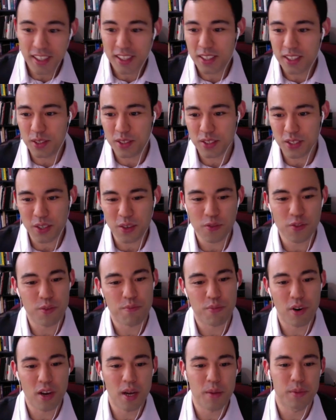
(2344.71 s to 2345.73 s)
you solved the
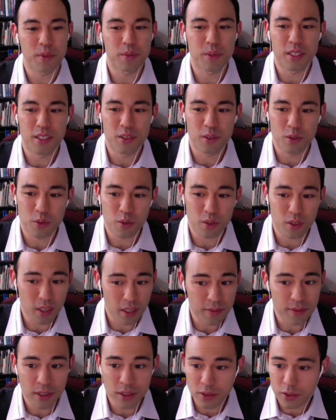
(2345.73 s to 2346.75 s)
problem and you
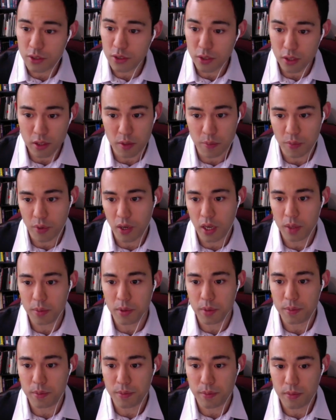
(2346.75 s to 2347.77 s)
have understood the
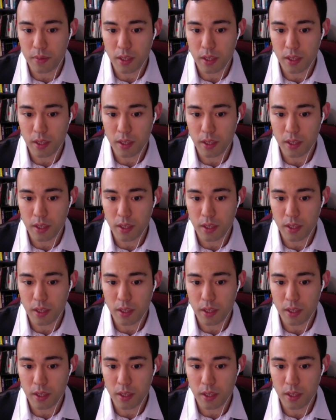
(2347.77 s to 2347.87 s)
problem,